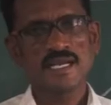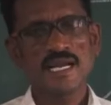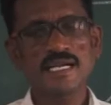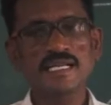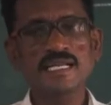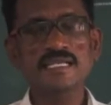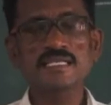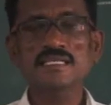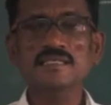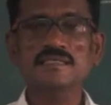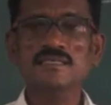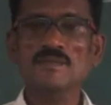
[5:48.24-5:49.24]
And the
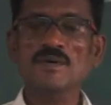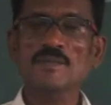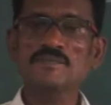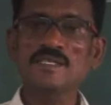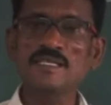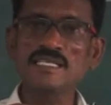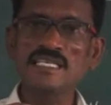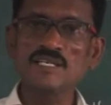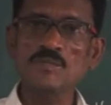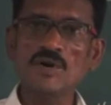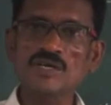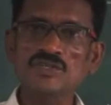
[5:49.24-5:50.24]
next some of the
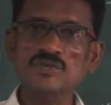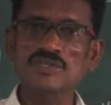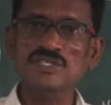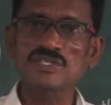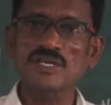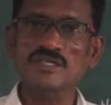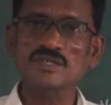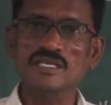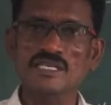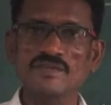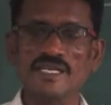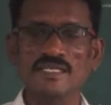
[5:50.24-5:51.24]
inbox questions
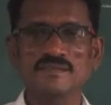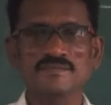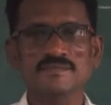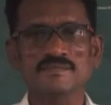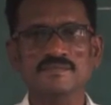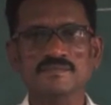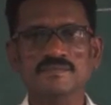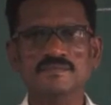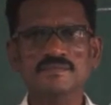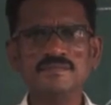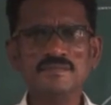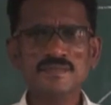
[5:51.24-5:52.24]
also given.
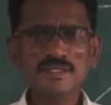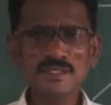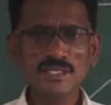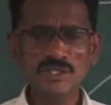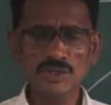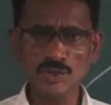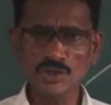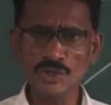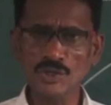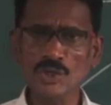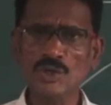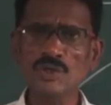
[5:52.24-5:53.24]
Do
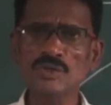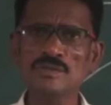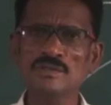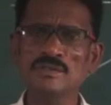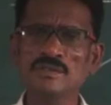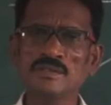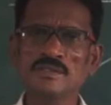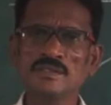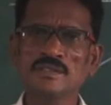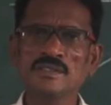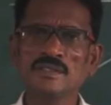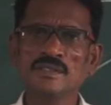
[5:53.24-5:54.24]
you know?
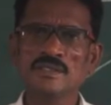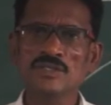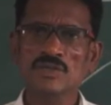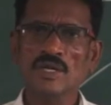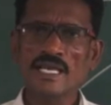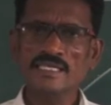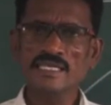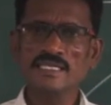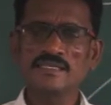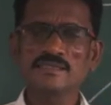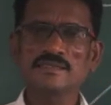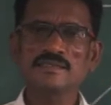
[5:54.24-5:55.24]
So like
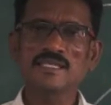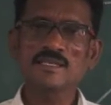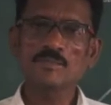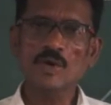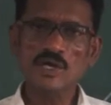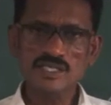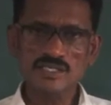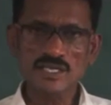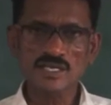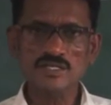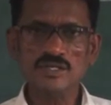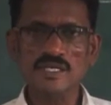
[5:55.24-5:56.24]
that
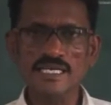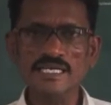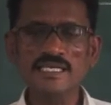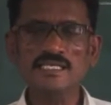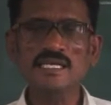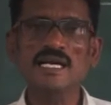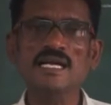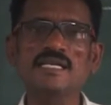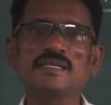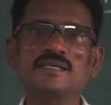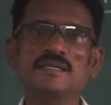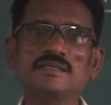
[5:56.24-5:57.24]
boxes also read,
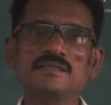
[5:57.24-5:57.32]
and